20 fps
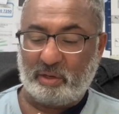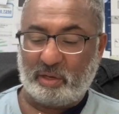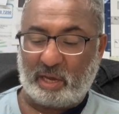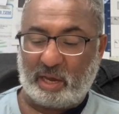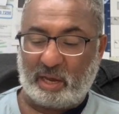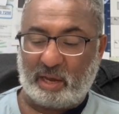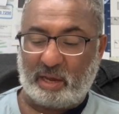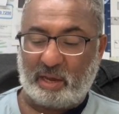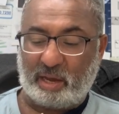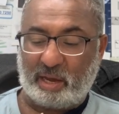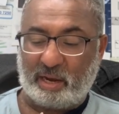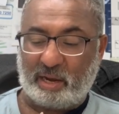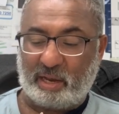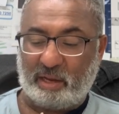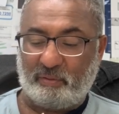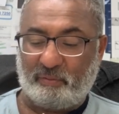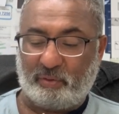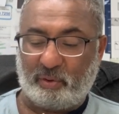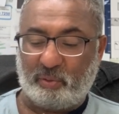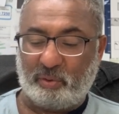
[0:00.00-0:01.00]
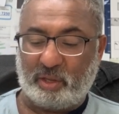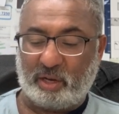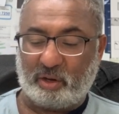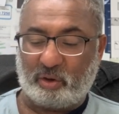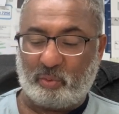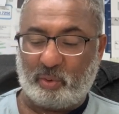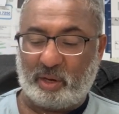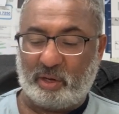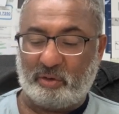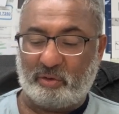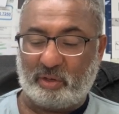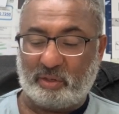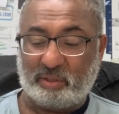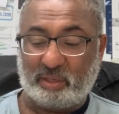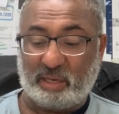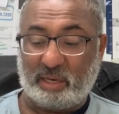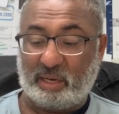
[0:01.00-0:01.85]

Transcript: and I found that quite interesting.